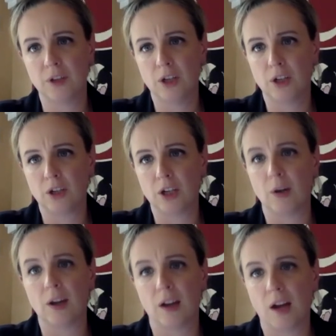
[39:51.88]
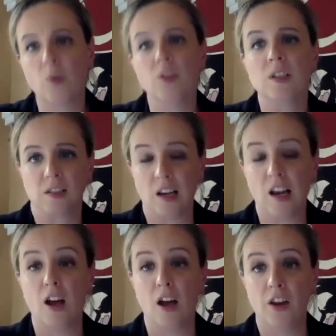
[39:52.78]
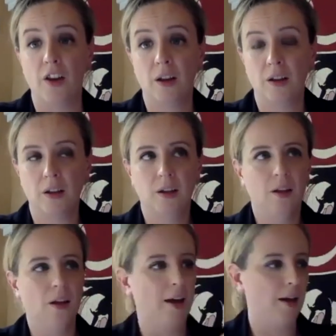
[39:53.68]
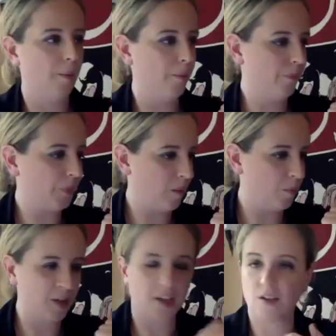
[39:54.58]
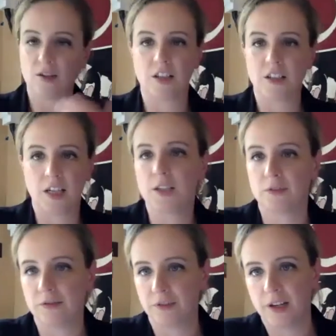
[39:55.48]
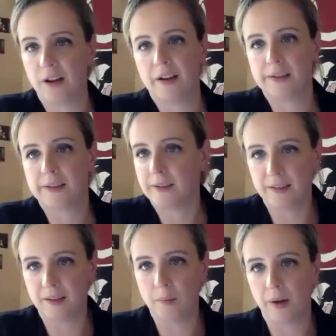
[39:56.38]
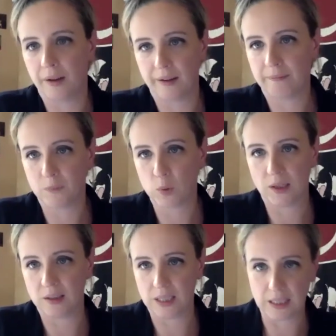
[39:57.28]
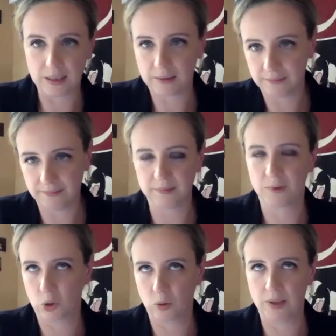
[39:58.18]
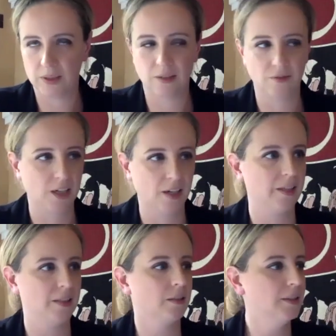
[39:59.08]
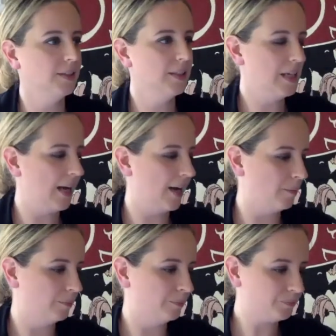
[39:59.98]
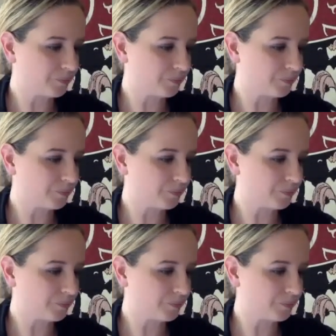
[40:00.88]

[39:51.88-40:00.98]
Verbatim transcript: you know, I, I wanted to learn um, by going to the theatre every night in my twenties almost every night. Um,